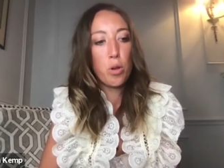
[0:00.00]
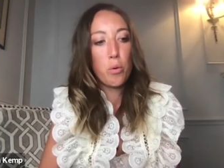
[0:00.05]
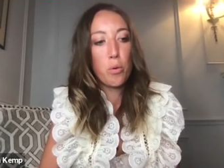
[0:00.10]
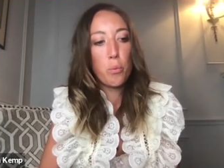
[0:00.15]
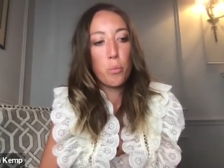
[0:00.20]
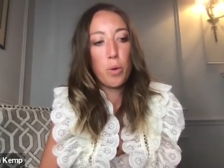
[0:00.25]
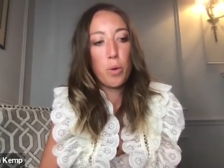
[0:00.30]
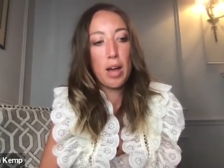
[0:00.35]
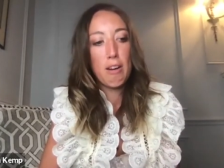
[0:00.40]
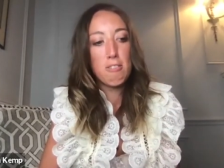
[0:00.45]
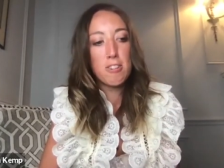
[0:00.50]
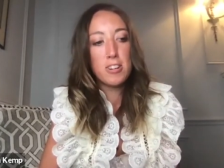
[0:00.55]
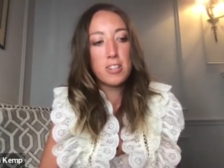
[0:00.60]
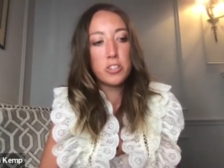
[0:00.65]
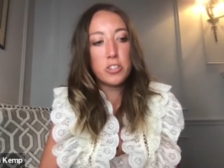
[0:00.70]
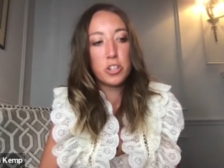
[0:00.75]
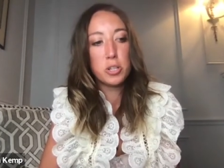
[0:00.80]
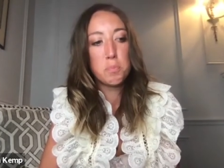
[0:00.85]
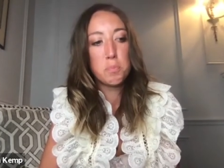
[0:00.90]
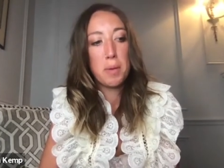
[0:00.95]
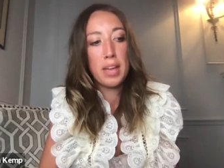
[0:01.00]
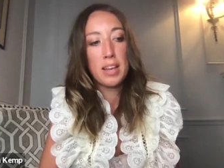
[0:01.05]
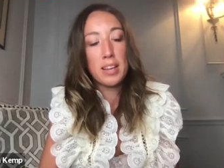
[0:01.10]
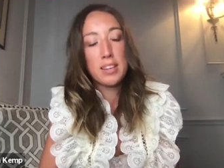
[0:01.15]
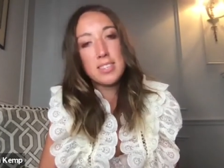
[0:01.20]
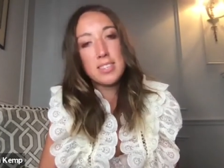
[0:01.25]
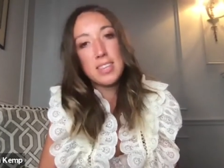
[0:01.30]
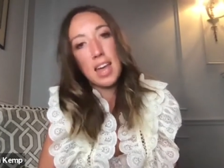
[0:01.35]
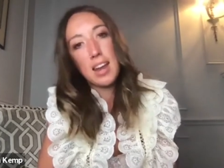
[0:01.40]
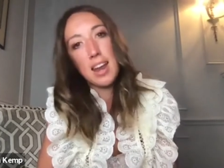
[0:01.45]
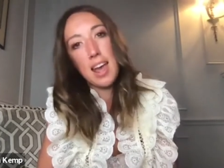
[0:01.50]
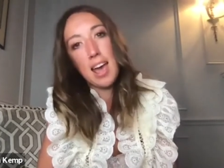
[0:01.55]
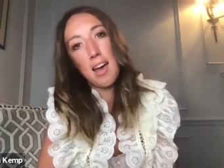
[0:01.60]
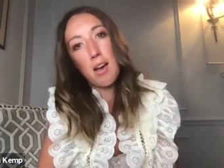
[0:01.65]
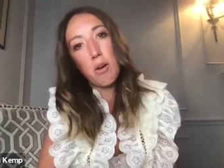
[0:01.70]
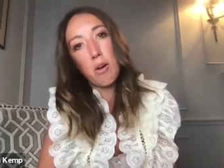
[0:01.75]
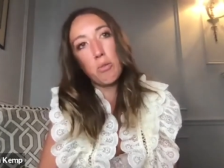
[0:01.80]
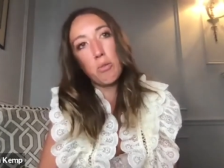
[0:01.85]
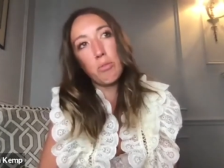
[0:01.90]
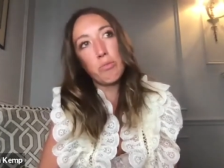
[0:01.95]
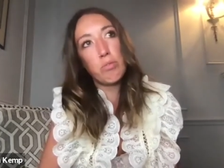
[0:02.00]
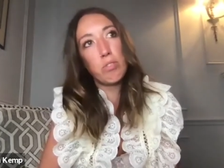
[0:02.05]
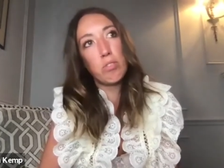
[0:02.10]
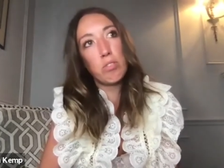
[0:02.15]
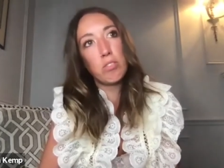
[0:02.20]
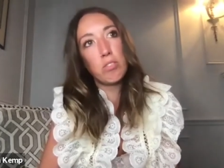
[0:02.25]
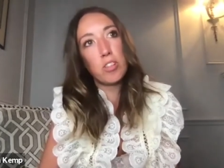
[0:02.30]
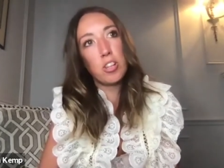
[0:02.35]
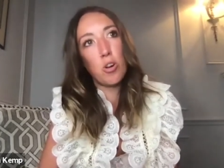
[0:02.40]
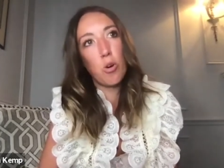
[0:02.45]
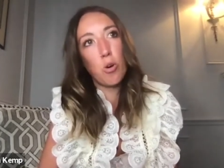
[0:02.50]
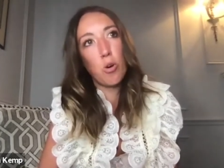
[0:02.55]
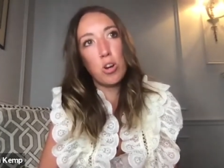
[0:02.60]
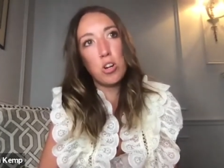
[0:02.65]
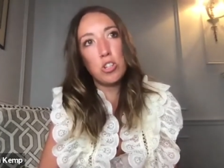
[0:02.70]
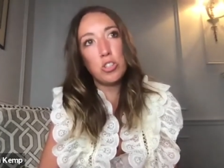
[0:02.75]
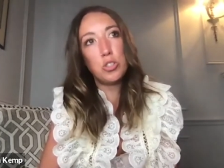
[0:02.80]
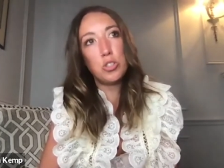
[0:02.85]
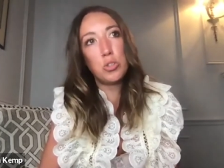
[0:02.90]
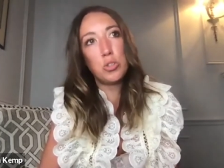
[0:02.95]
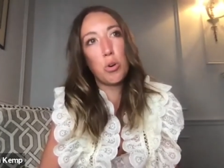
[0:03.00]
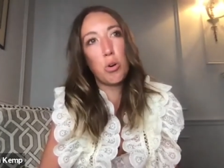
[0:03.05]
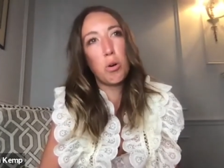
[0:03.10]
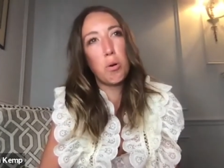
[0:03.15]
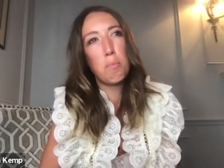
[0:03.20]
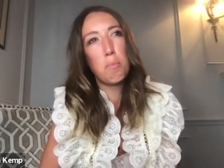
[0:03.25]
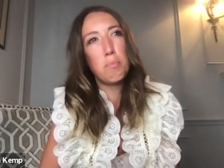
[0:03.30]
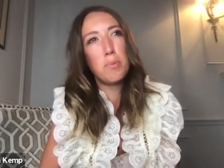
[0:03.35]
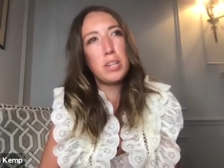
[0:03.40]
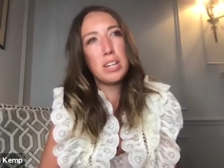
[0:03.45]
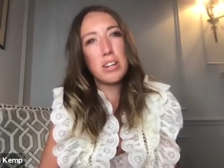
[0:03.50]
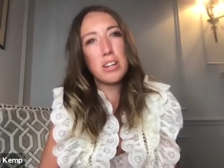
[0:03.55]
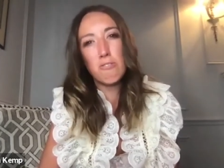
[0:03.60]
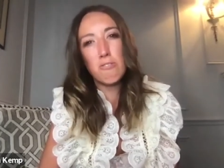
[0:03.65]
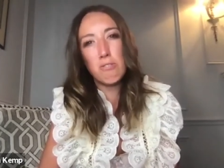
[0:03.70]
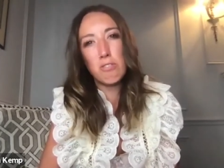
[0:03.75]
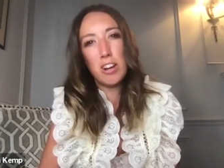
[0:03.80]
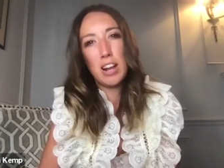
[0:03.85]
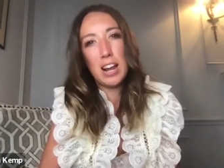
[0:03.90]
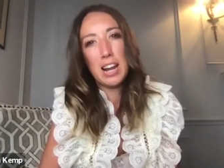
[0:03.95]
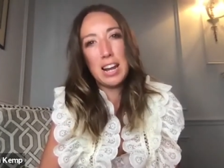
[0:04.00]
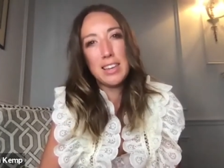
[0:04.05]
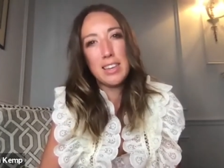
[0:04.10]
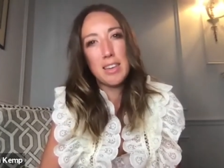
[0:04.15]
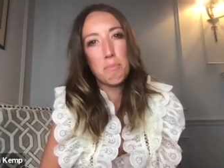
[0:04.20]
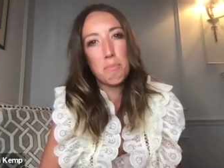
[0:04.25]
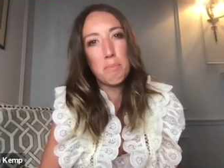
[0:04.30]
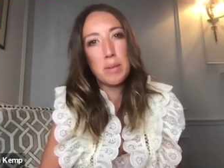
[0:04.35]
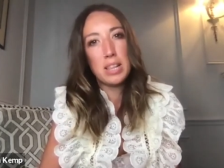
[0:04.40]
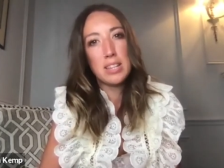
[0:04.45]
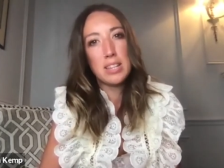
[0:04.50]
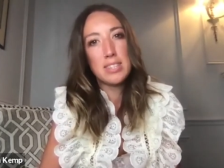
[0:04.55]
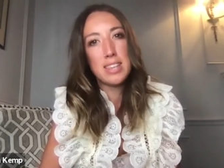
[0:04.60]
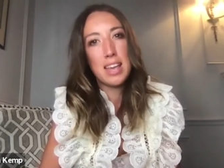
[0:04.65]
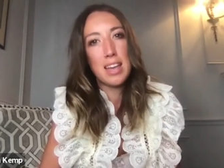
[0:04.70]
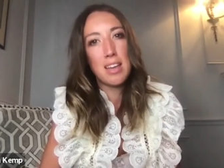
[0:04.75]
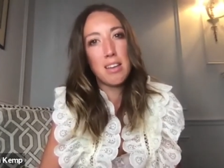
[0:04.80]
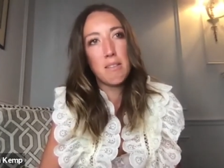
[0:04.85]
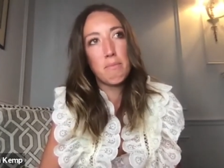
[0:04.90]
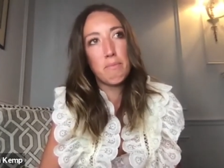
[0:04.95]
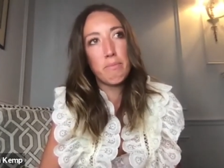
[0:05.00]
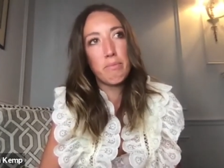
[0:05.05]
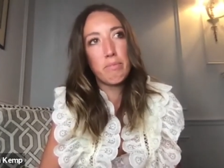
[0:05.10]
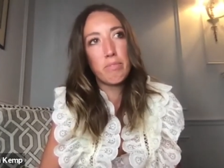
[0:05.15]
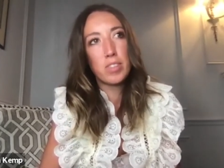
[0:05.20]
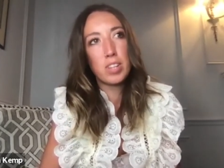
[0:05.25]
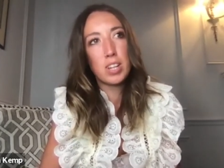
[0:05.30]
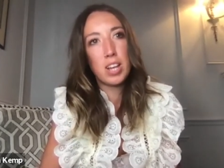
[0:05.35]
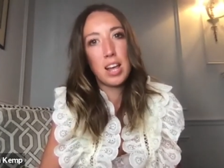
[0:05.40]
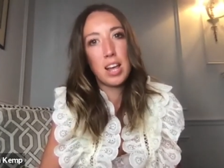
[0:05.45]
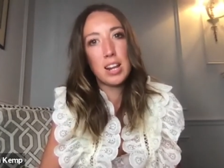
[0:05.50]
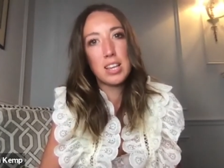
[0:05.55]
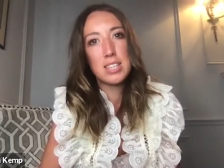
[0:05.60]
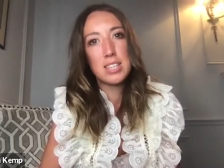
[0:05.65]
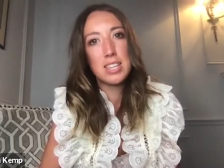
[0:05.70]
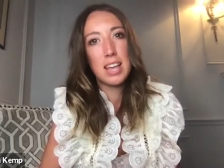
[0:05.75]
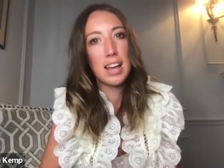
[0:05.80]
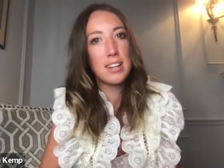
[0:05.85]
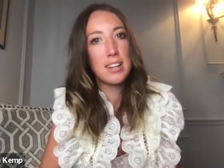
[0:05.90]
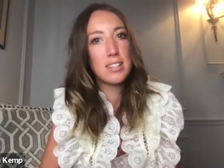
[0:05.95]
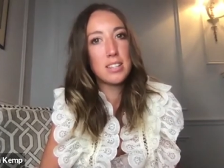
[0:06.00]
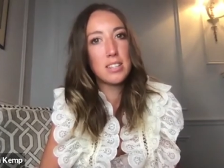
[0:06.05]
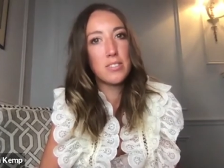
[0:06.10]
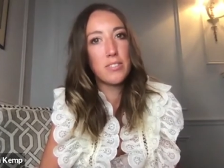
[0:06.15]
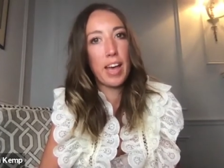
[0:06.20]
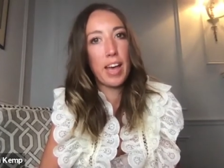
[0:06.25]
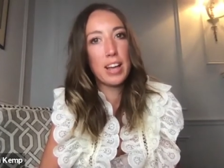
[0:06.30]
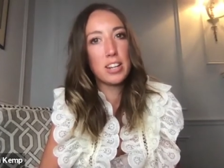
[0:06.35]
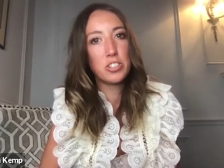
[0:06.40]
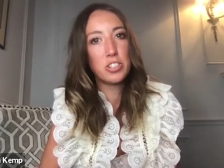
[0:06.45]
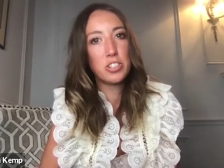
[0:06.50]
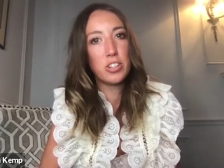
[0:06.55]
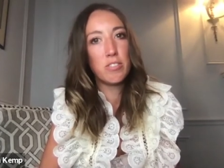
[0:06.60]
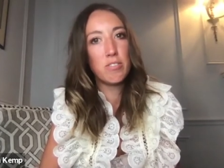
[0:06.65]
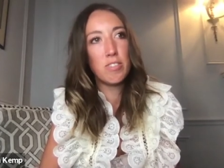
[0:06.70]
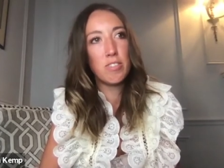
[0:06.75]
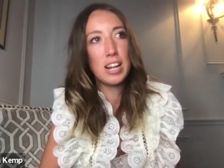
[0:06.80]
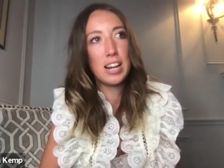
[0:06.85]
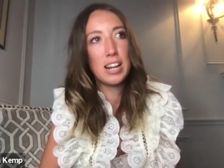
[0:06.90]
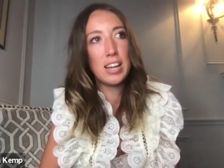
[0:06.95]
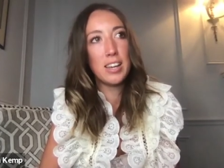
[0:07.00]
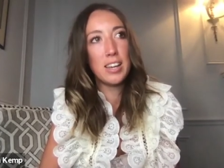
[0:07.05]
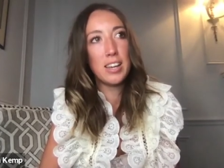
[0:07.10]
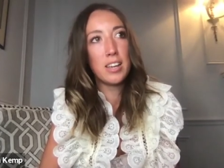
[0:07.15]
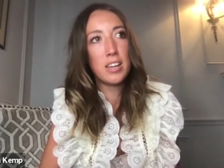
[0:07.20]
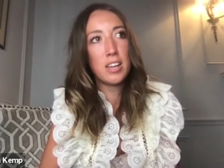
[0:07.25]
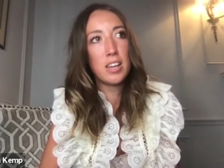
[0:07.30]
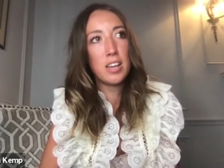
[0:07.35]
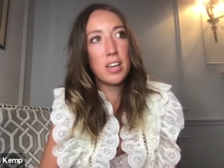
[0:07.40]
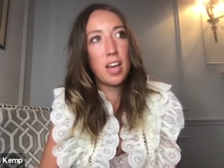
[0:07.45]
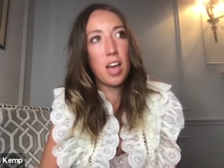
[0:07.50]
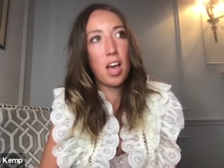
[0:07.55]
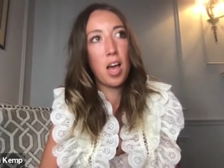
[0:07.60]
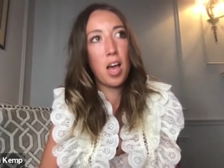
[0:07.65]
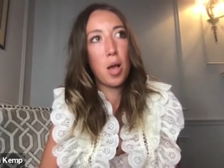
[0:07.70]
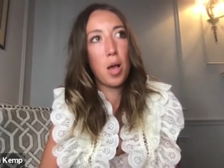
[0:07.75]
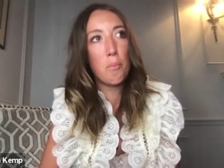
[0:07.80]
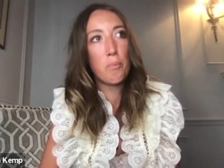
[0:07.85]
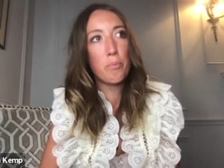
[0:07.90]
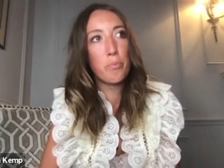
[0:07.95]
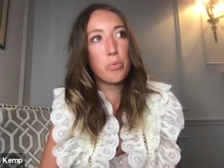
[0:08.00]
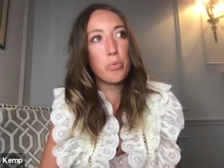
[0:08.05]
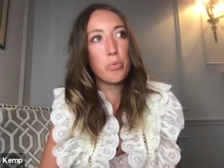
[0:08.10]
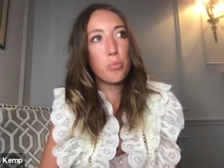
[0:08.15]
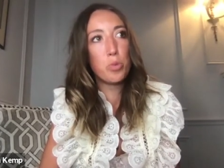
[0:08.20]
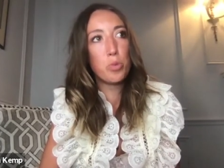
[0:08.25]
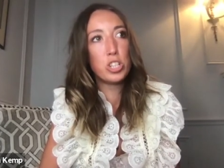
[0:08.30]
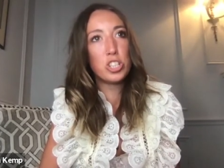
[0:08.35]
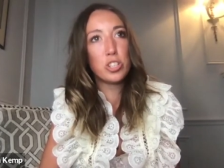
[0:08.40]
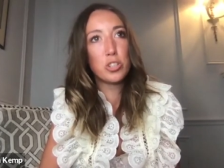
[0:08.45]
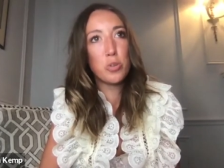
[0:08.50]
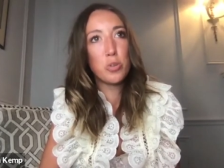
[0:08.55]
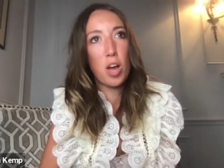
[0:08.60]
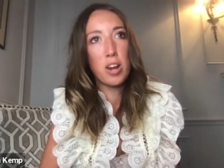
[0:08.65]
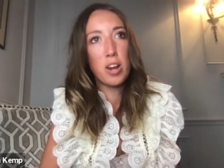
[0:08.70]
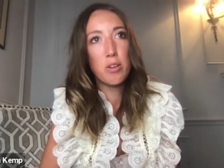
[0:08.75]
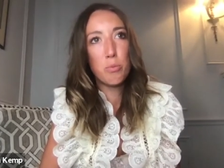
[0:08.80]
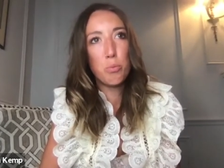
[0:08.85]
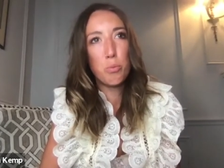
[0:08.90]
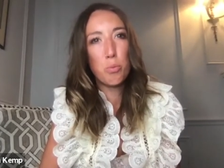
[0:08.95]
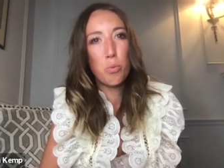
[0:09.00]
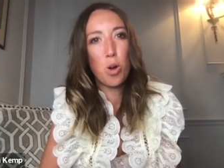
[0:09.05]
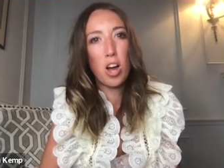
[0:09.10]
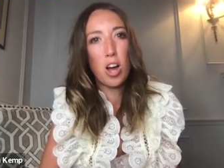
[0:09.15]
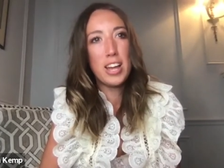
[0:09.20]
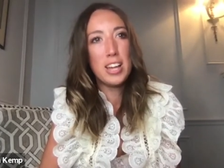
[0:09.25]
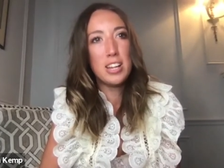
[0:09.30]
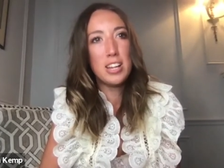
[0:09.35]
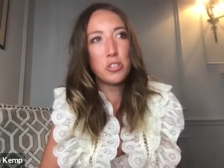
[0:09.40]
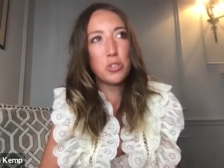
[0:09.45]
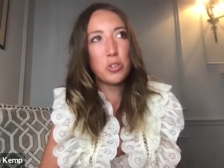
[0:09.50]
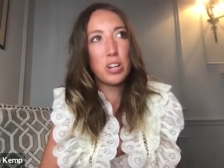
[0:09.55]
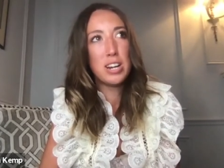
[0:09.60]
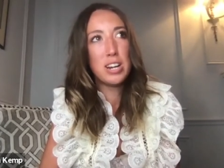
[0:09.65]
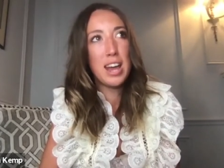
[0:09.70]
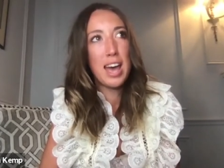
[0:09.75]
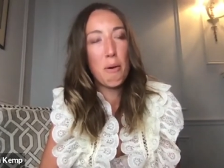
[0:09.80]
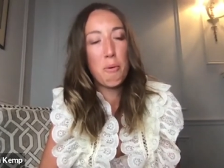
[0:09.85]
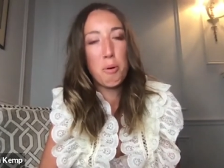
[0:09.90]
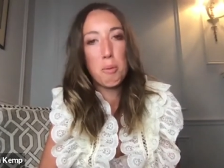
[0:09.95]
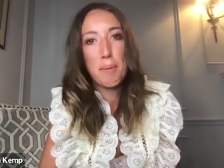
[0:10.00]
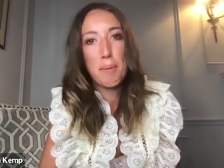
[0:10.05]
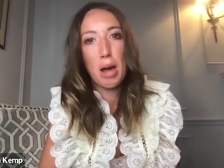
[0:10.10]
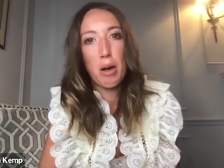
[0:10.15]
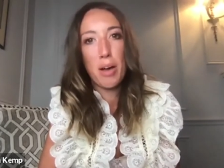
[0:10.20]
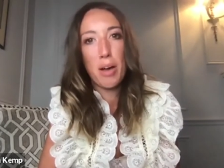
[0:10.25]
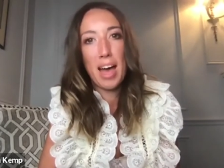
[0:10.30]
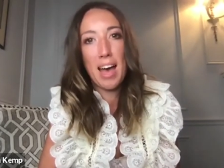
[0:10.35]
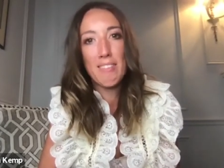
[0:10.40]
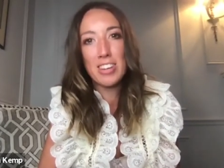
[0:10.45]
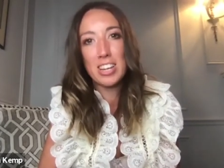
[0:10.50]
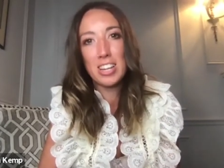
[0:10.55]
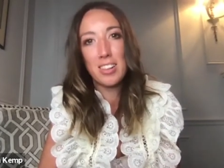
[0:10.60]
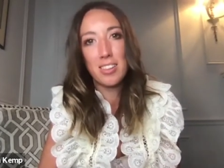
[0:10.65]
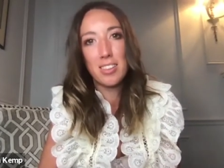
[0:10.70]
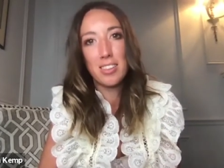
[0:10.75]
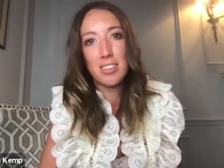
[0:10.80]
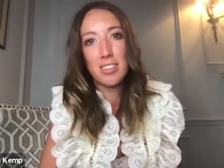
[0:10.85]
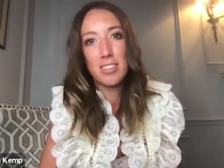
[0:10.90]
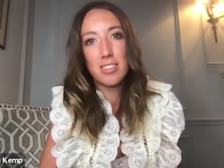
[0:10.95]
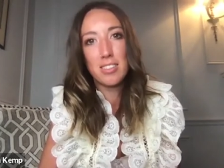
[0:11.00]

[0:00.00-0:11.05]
whereas just being sent out on a job didn't really give me the same kind of satisfaction, really, um, which is kind of what I enjoy now about having